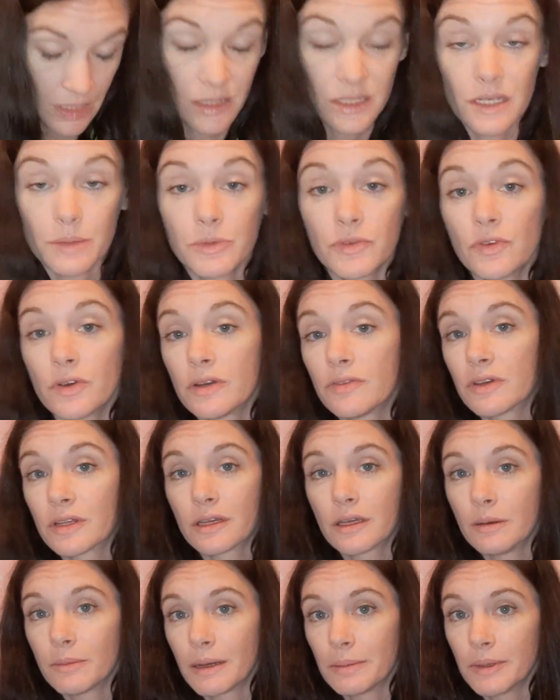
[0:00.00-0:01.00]
some of you, I feel
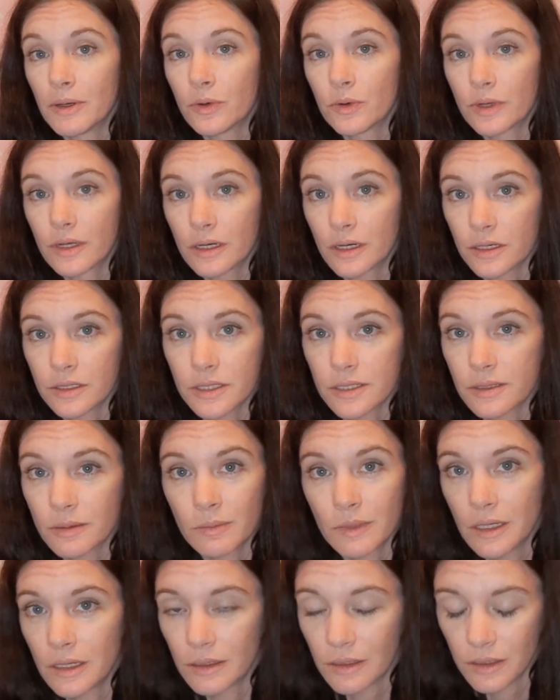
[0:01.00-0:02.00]
like you might be holding on to
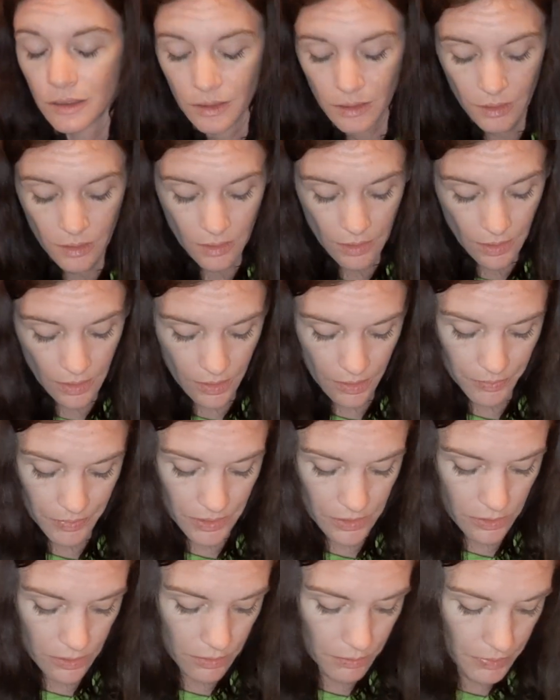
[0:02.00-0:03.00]
something.
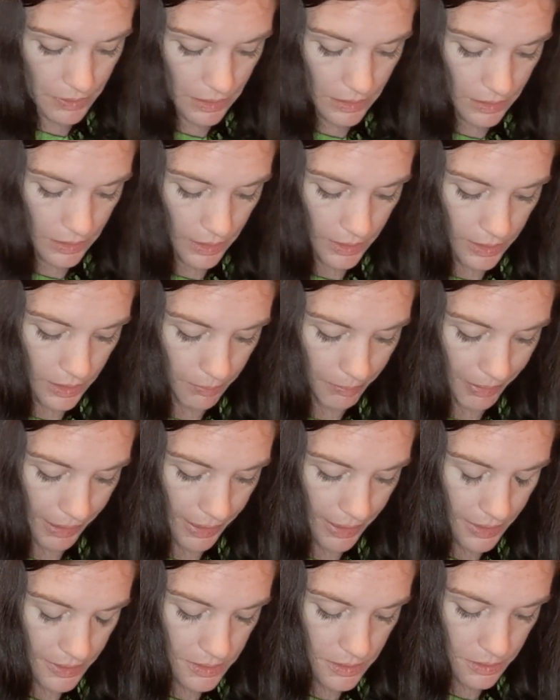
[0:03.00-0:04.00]
This could be like a
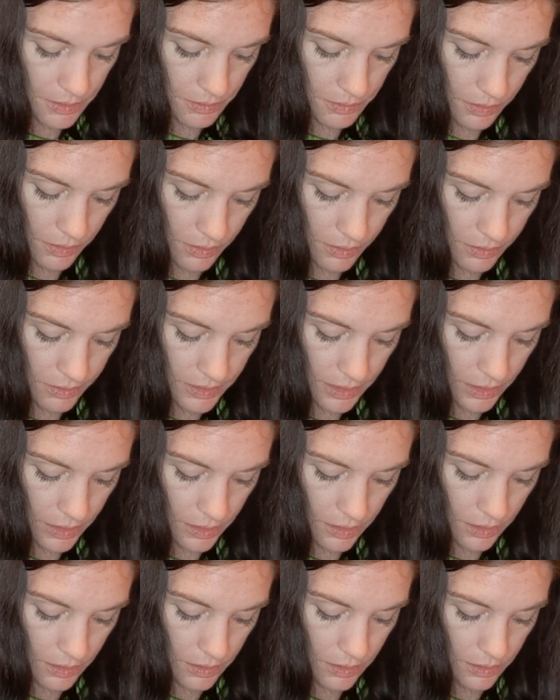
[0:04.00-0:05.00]
past
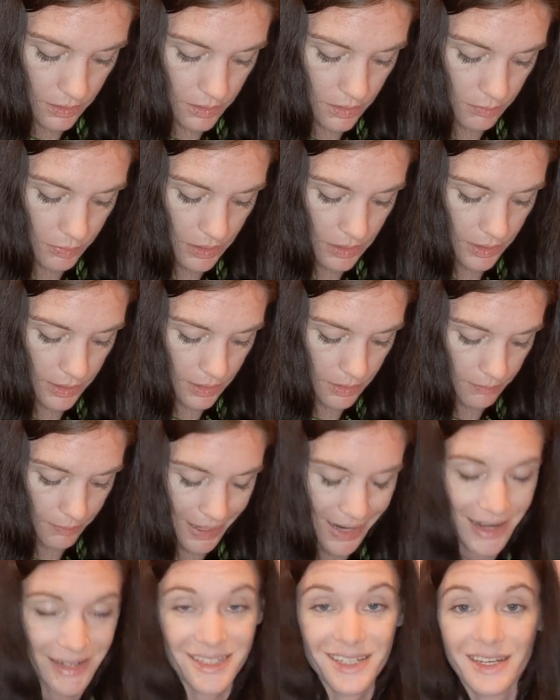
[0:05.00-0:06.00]
thing. It could be like a
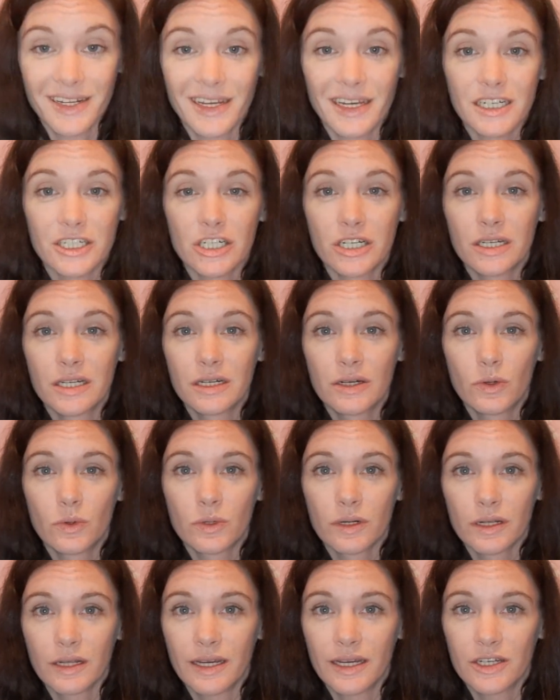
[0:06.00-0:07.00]
past connection,
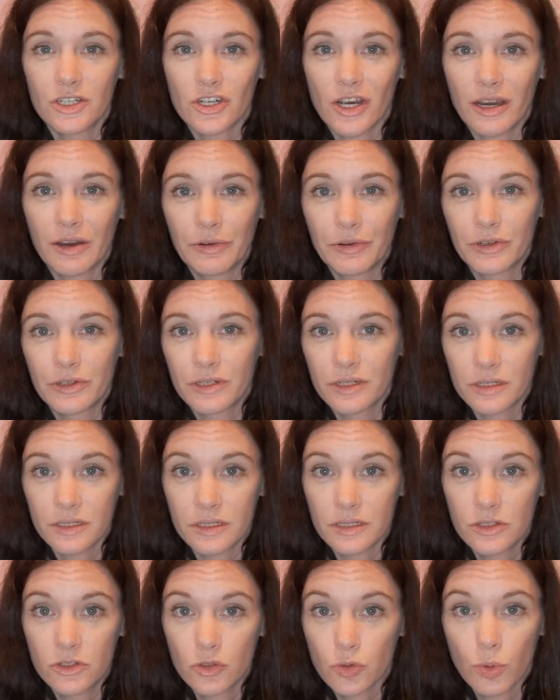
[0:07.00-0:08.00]
or like childhood
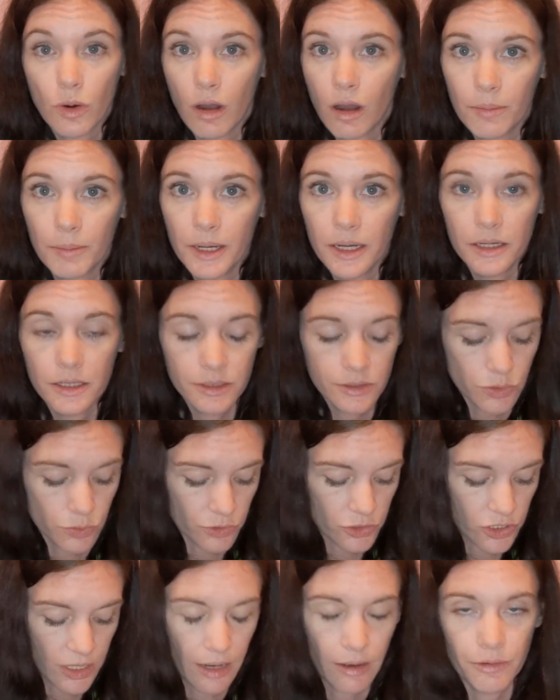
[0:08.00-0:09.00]
traumas,
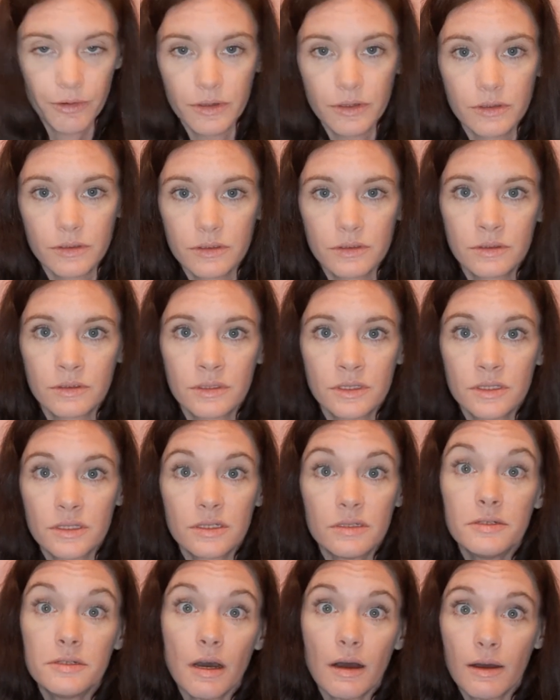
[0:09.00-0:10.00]
or childhood
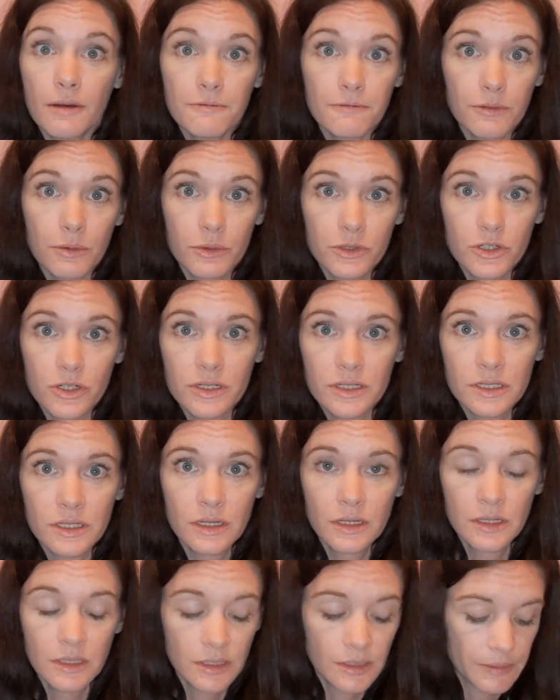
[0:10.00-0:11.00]
stuff, or just
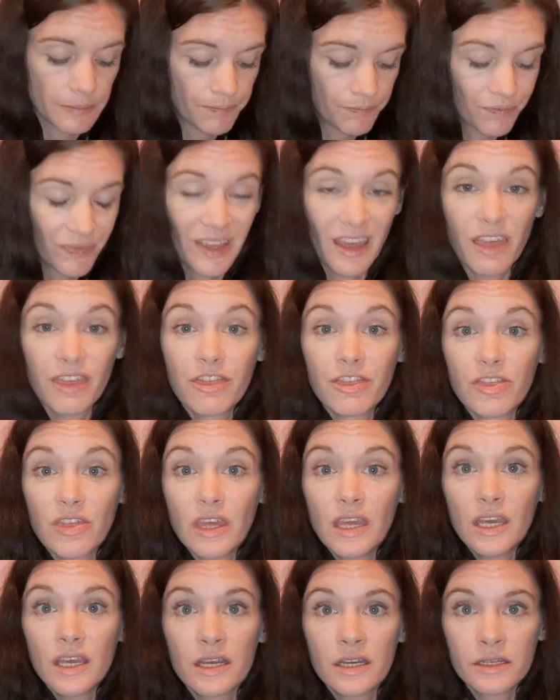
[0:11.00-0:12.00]

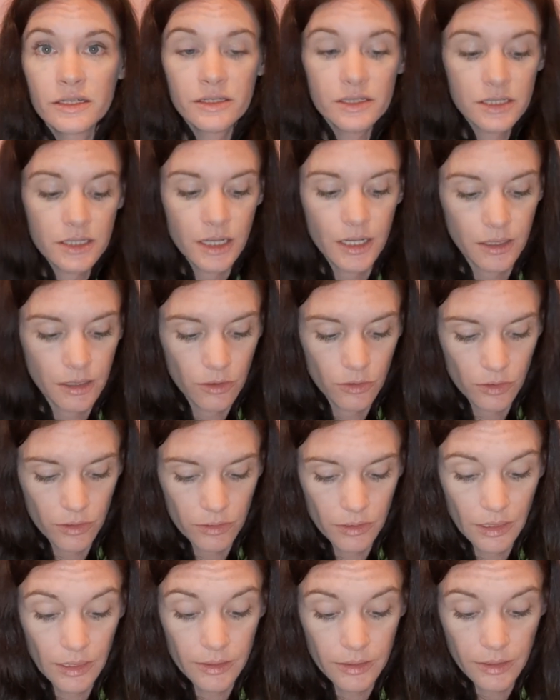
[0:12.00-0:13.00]
things that
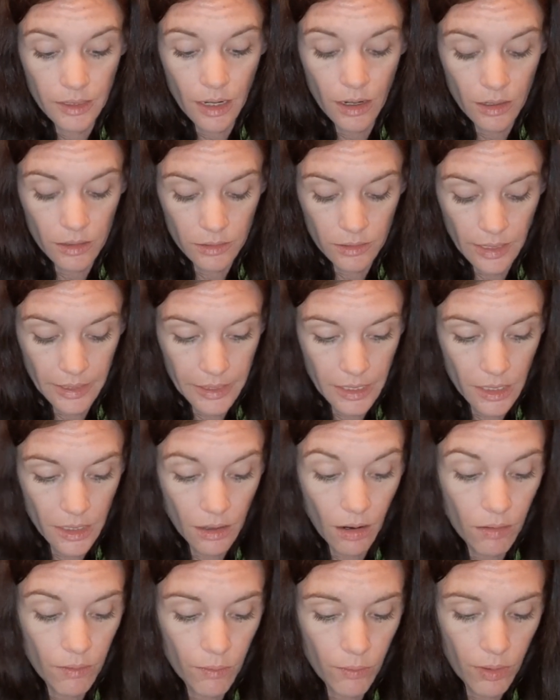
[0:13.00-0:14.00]
you're not letting
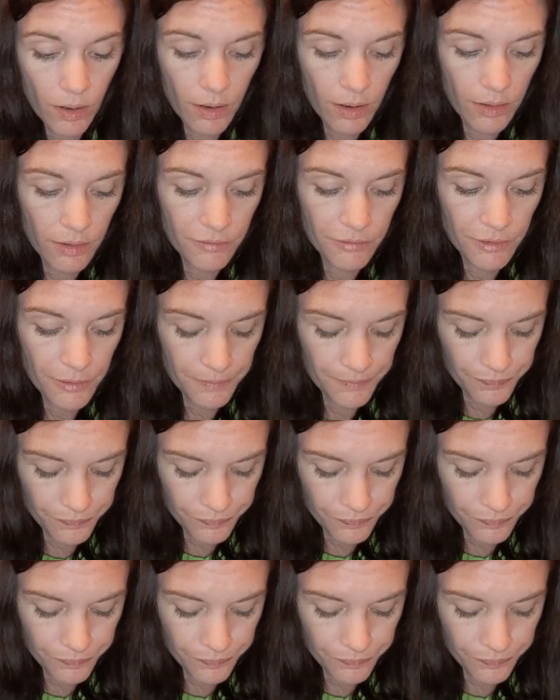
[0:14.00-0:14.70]
go of.